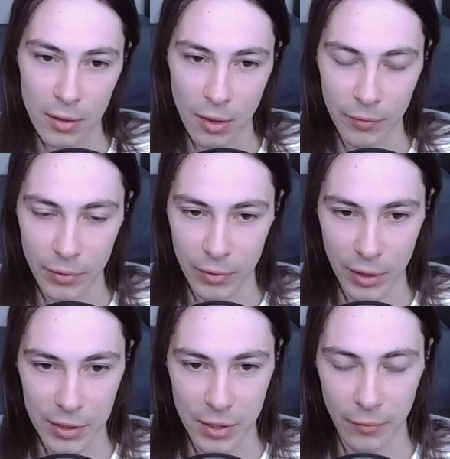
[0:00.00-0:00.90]
of the
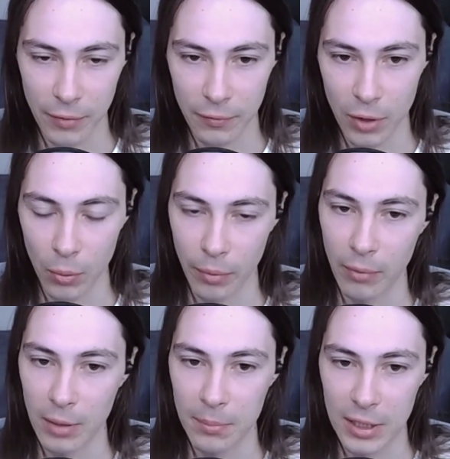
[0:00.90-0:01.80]
release of the Vue
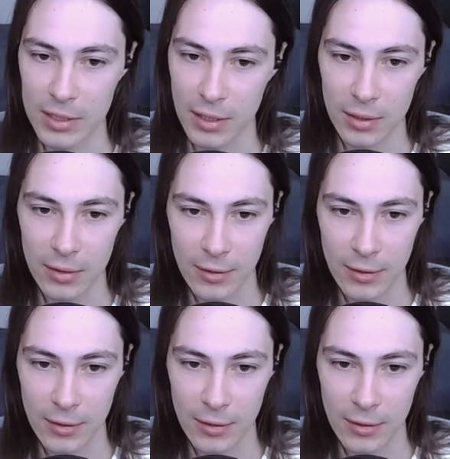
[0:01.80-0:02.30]
3 beta.